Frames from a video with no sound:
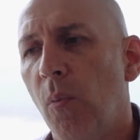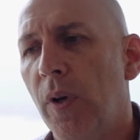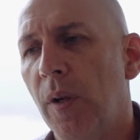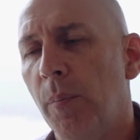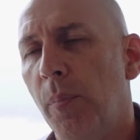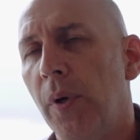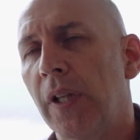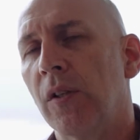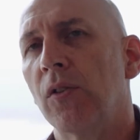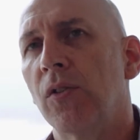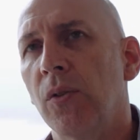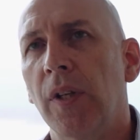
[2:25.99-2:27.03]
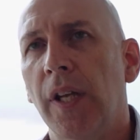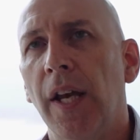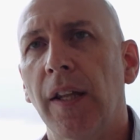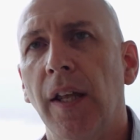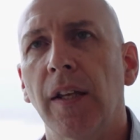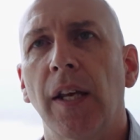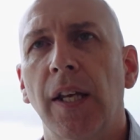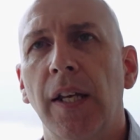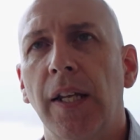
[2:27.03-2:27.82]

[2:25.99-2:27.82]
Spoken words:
we could bring the two together and